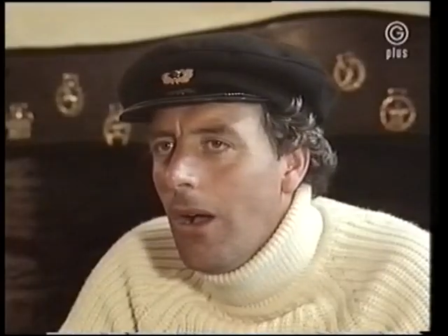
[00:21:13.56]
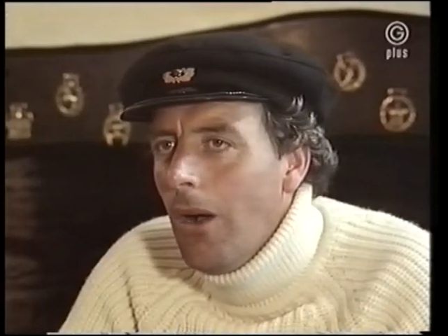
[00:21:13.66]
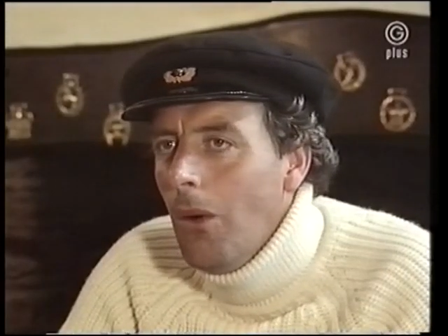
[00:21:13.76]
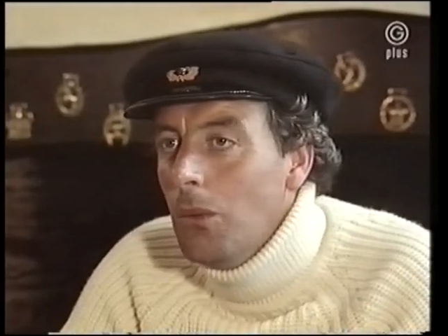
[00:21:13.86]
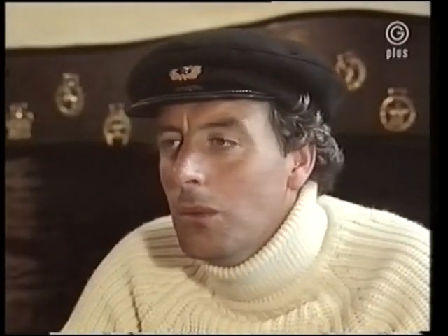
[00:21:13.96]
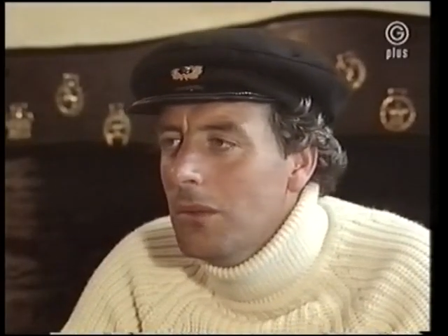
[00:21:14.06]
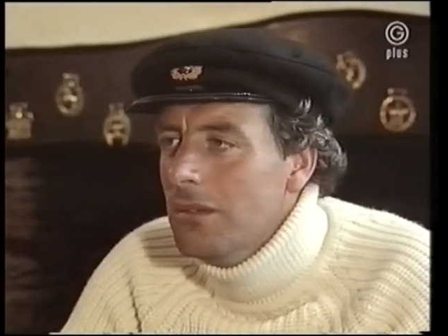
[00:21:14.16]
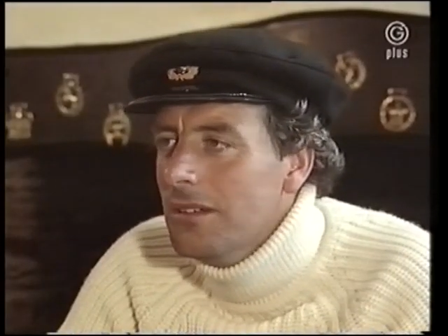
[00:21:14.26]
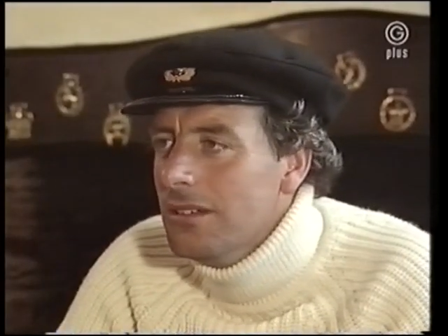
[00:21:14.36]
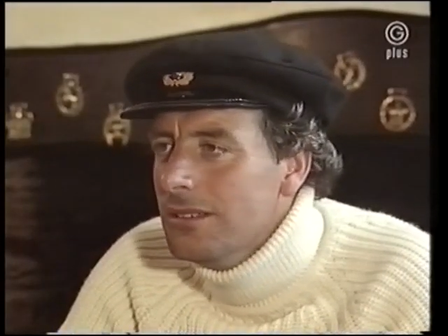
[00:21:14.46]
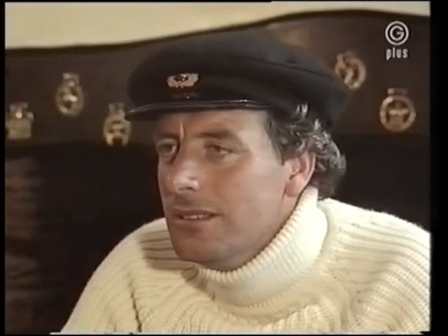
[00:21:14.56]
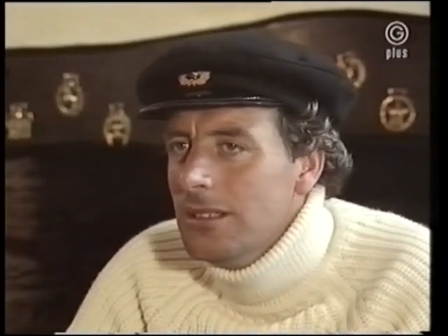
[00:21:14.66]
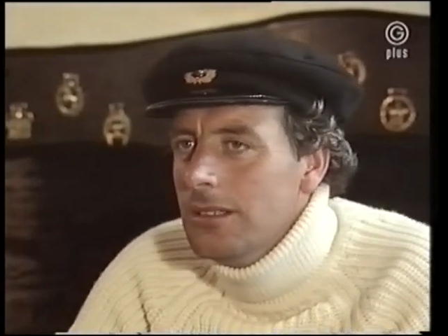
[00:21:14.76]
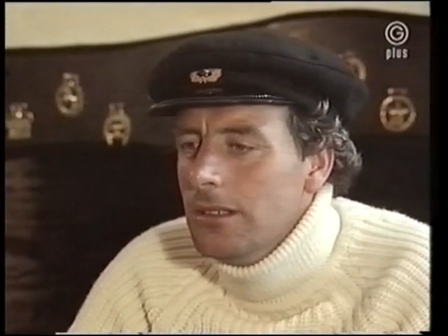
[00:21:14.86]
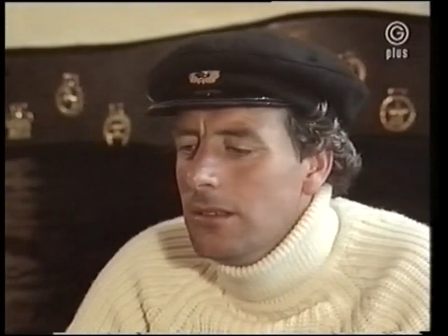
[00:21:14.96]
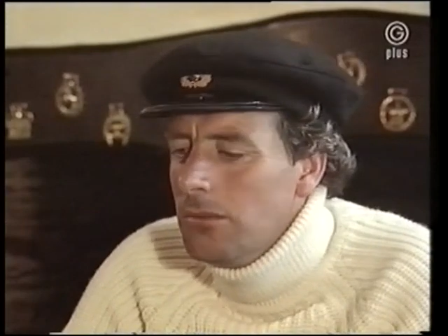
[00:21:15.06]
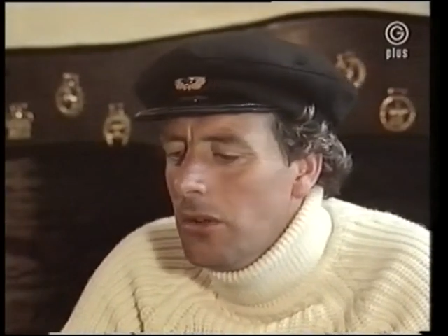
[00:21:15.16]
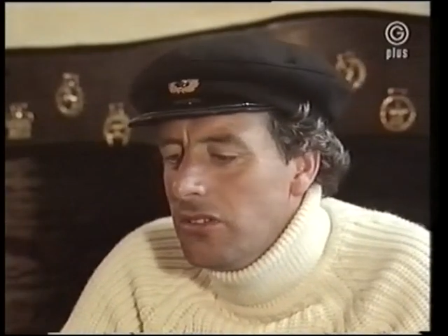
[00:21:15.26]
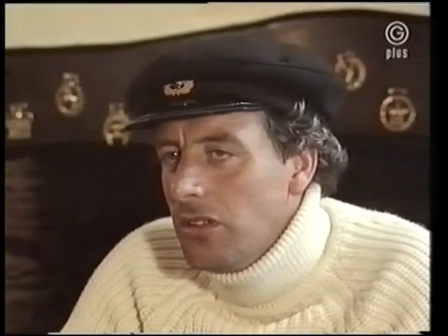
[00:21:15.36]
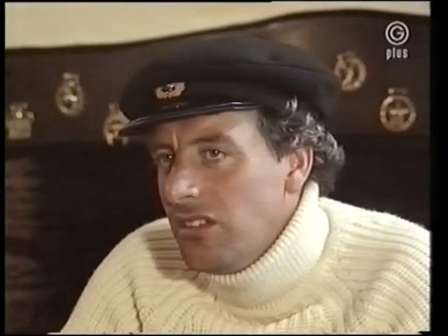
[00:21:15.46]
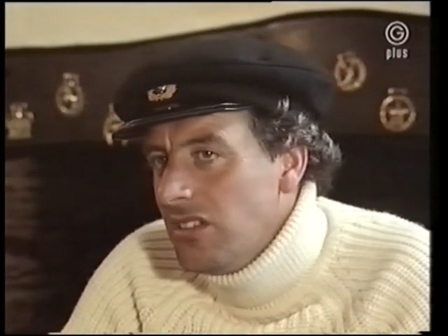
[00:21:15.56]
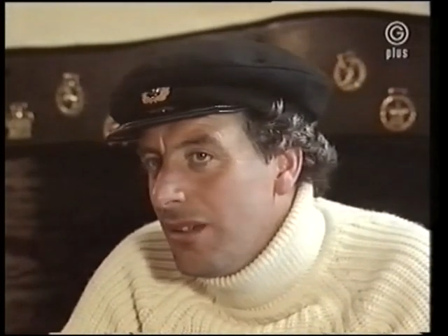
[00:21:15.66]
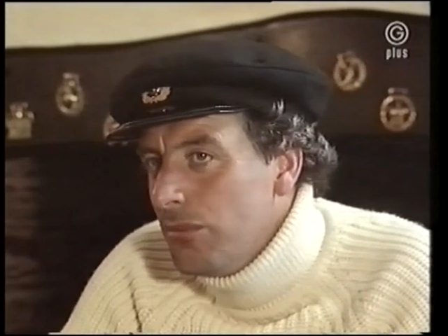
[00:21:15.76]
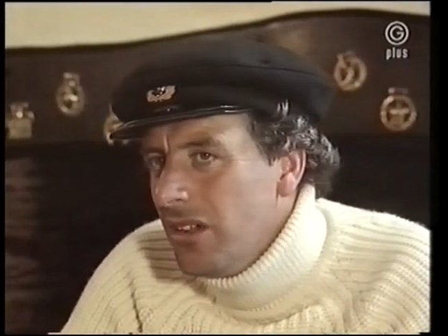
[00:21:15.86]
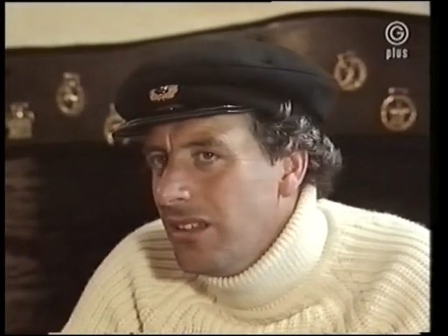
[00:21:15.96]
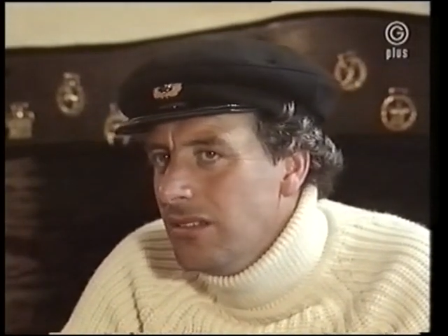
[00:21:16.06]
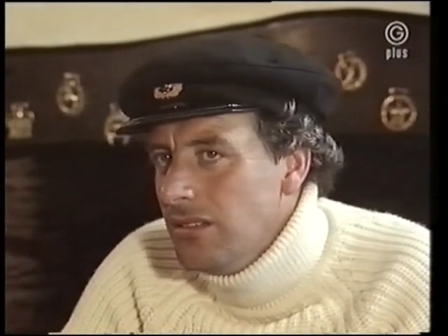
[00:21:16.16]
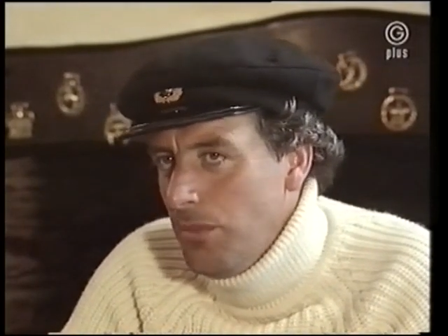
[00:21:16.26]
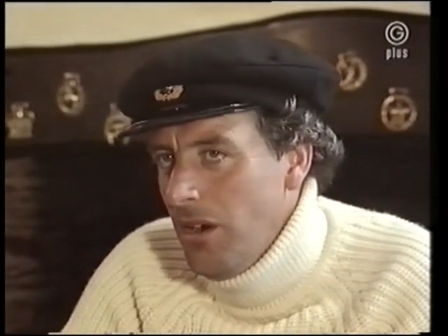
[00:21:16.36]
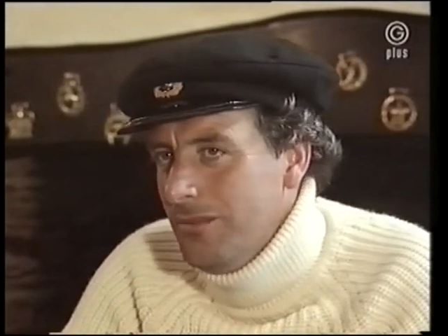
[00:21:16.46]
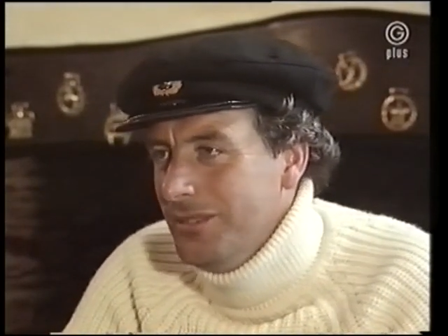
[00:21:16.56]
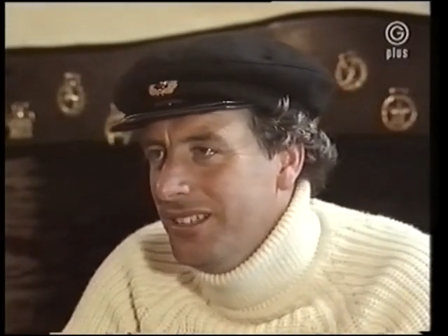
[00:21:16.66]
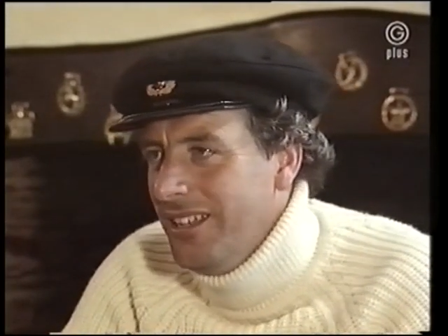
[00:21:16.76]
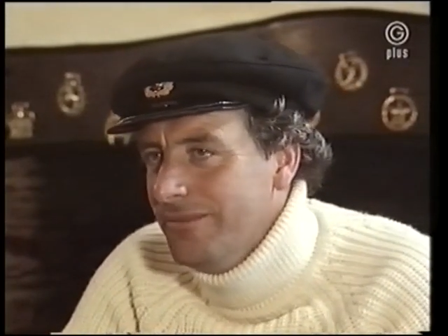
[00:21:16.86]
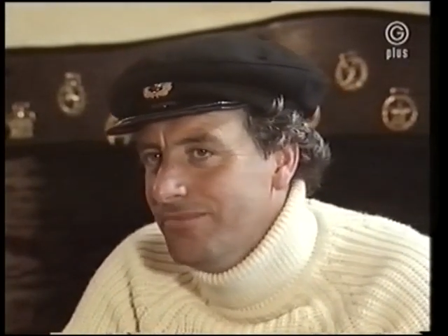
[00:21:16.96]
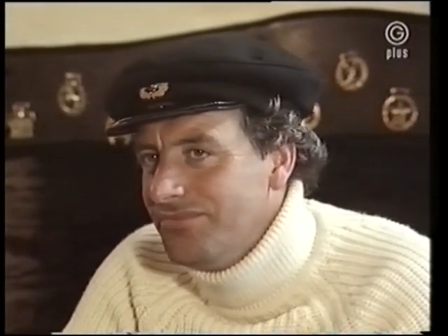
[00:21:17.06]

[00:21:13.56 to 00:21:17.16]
Oh. What, is that my department then?